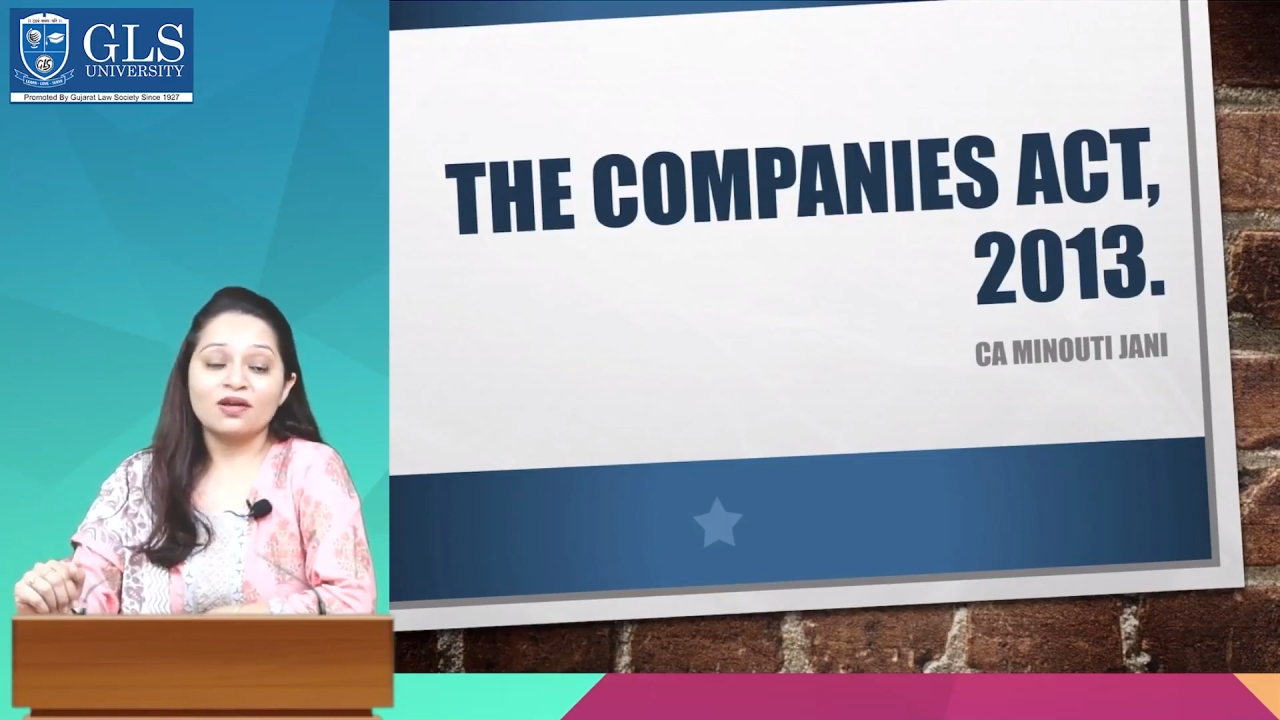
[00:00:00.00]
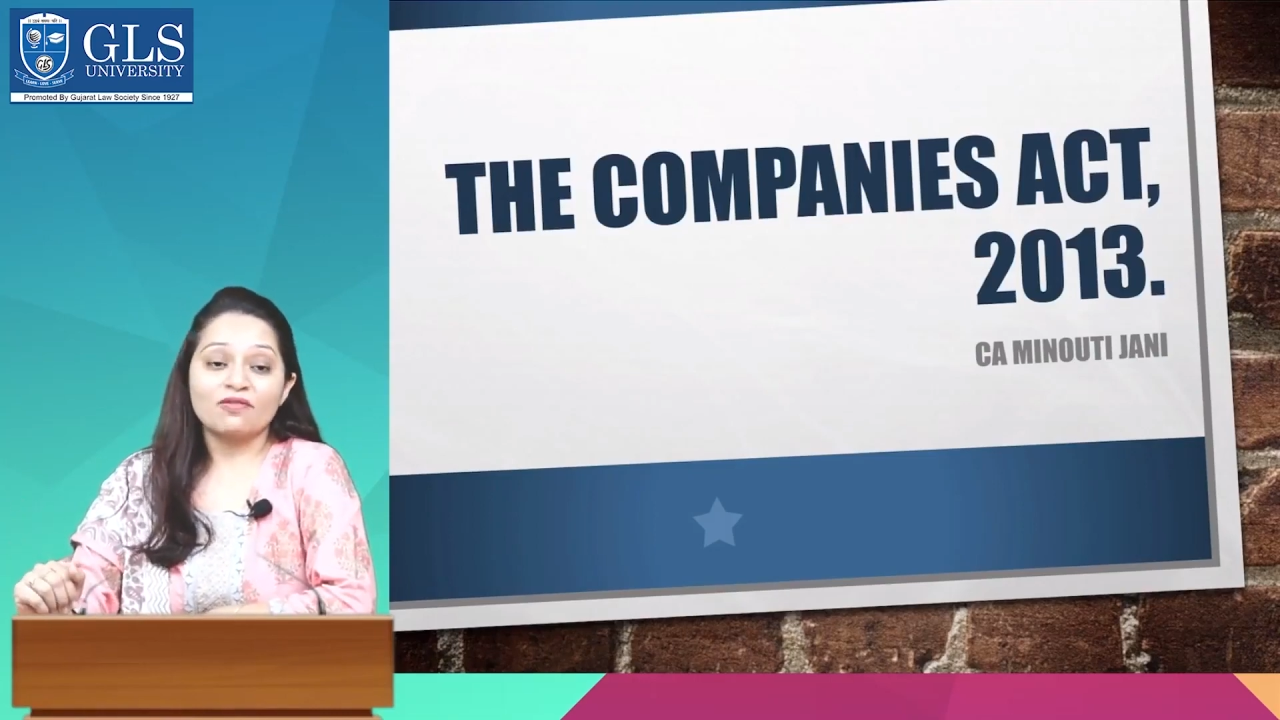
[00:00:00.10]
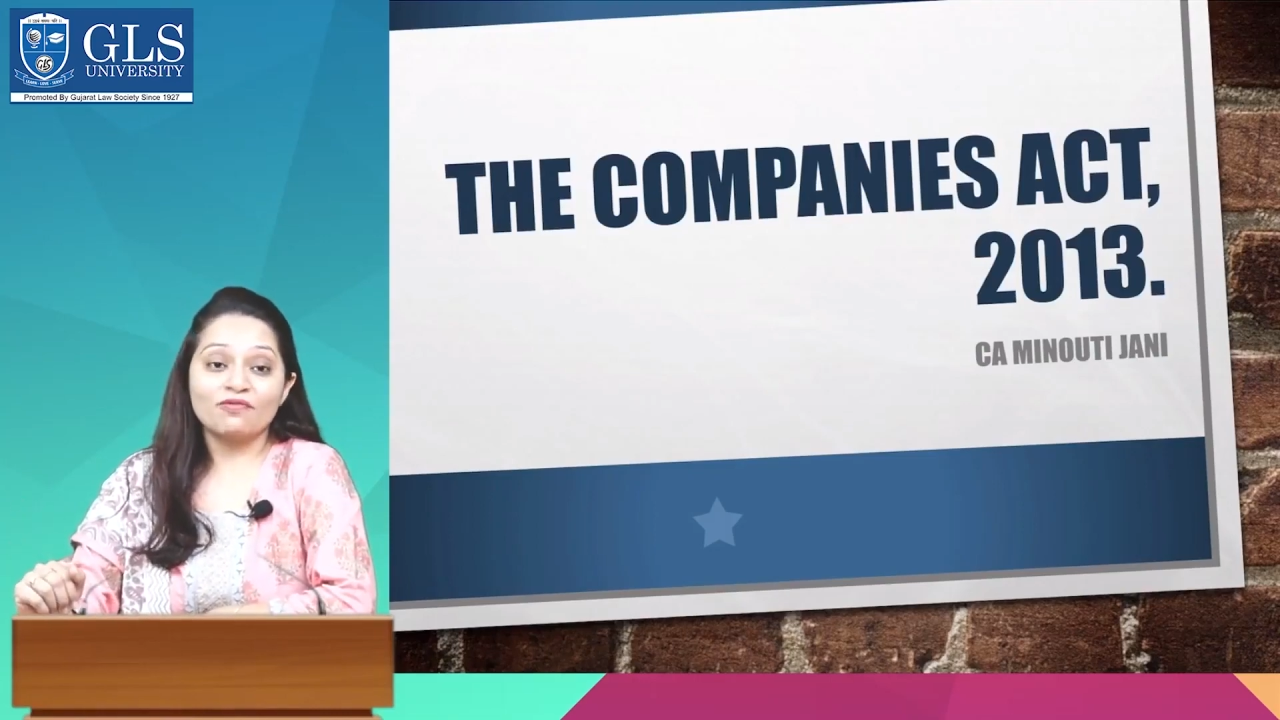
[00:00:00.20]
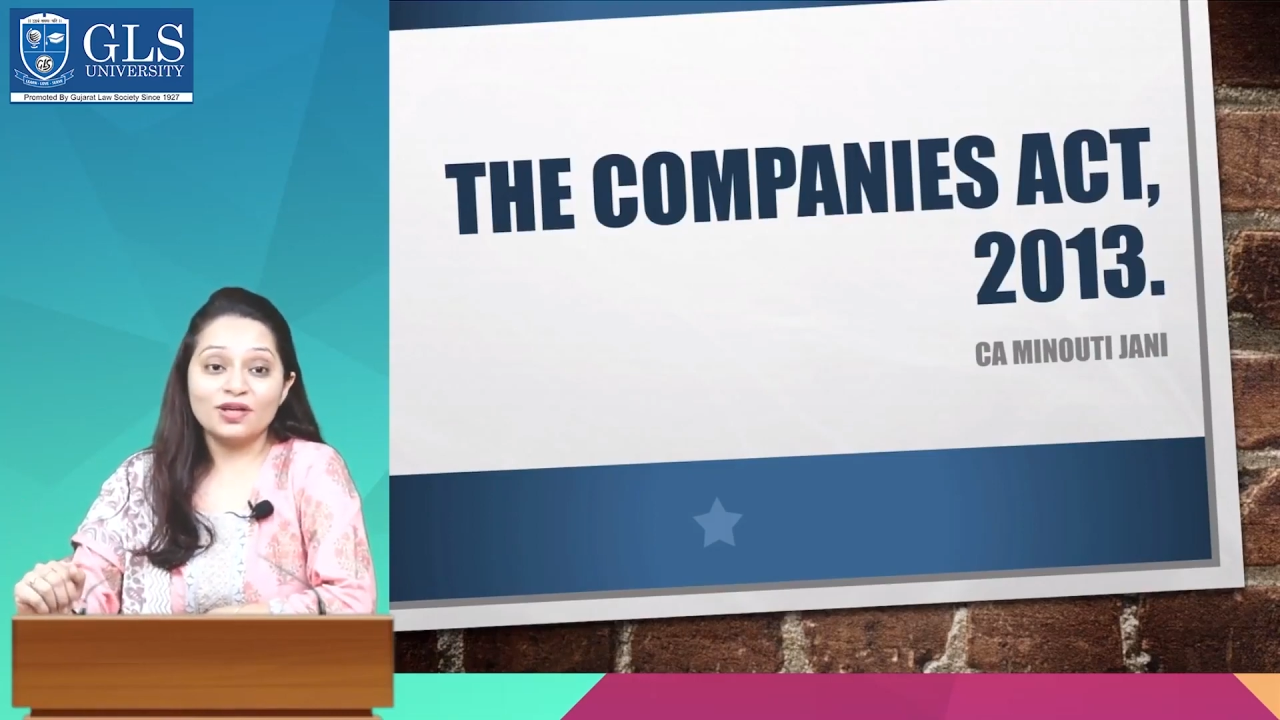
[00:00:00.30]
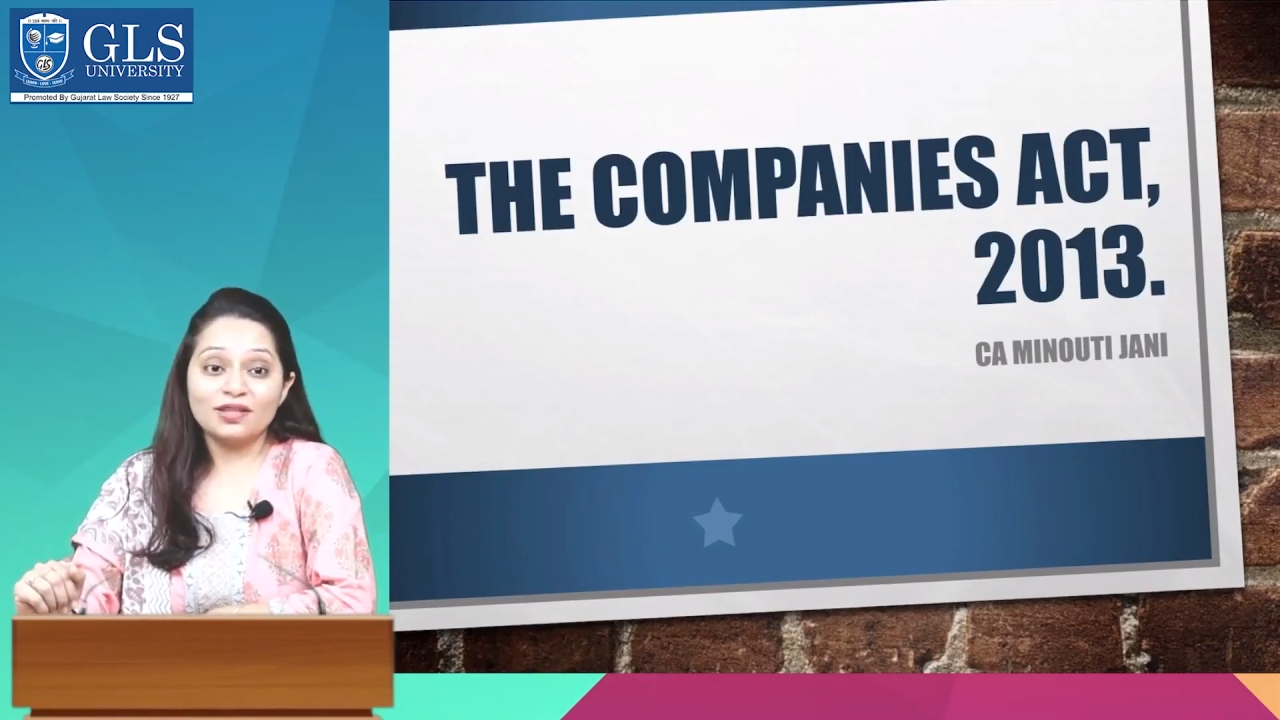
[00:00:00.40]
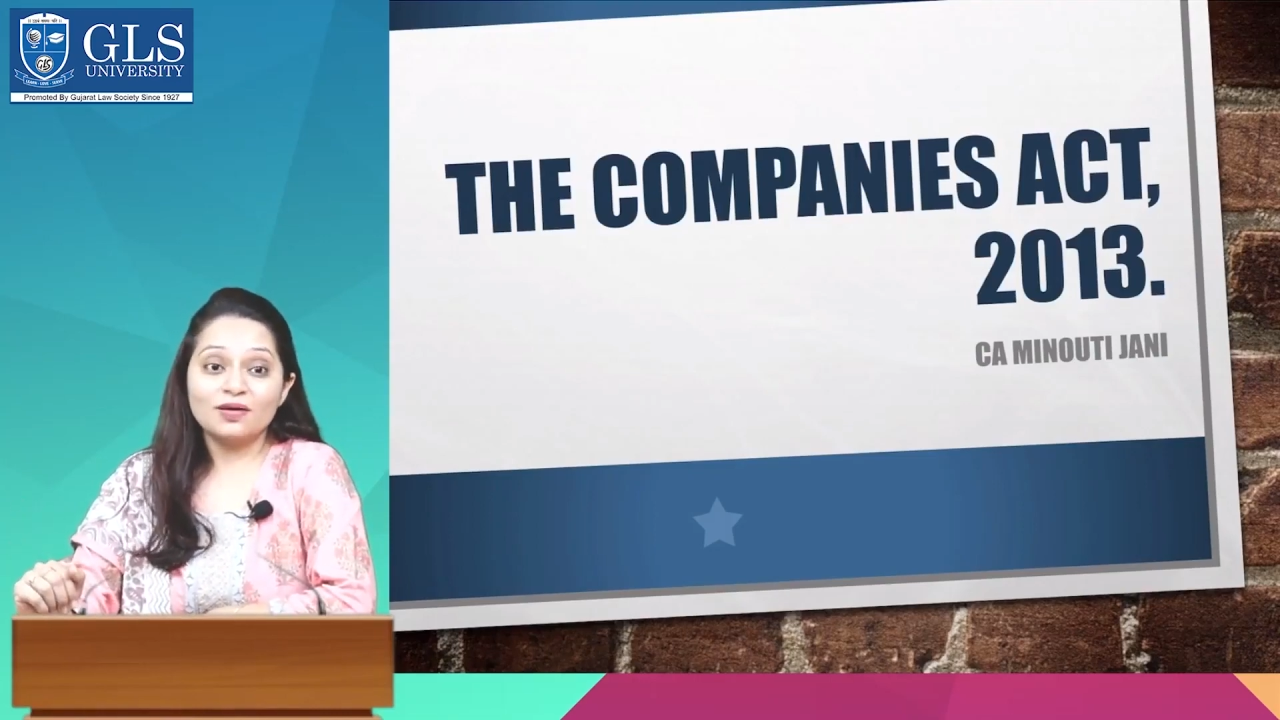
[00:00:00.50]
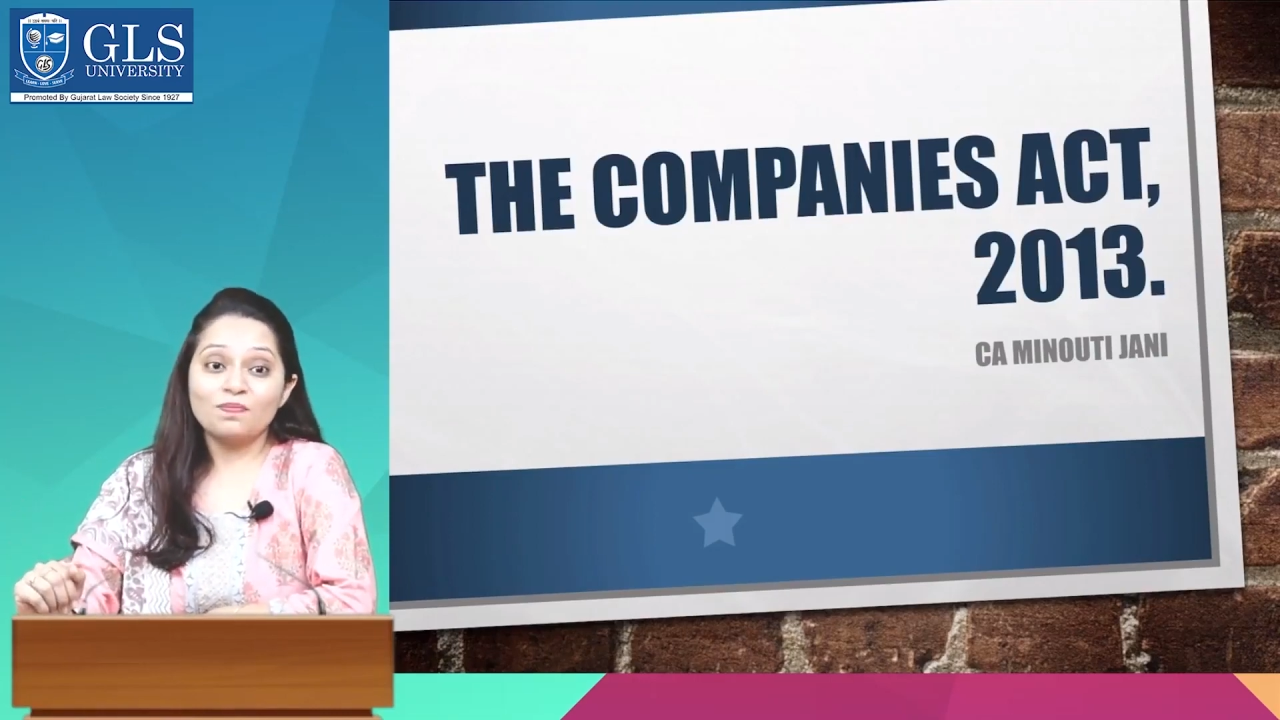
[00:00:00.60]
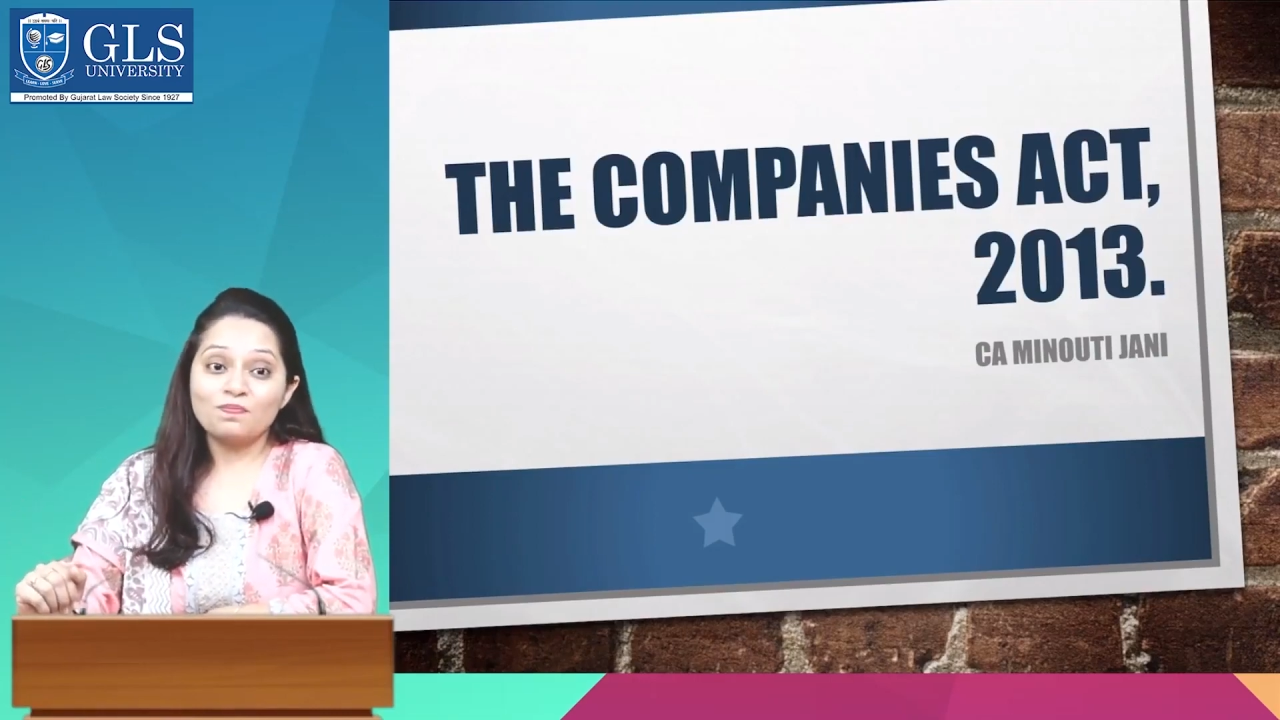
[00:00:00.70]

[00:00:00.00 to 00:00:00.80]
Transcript: with